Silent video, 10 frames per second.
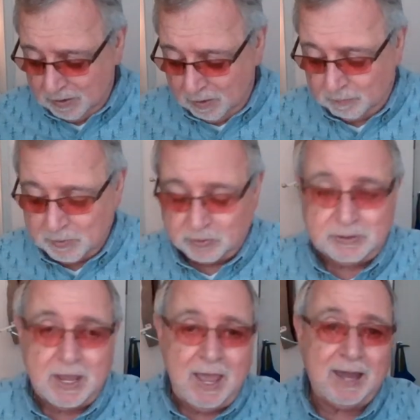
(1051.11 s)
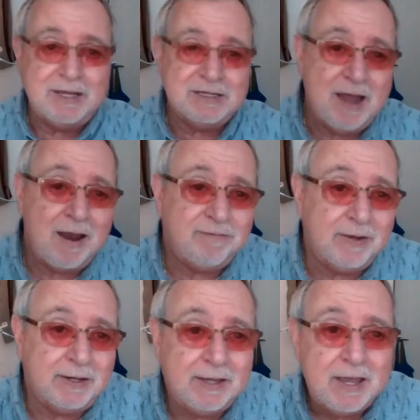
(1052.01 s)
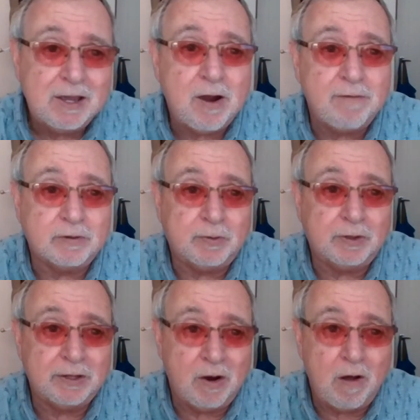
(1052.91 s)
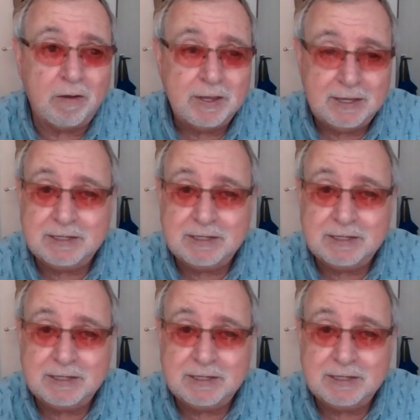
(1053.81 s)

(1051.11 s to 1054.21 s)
almost, and he's not feeling comfortable at all.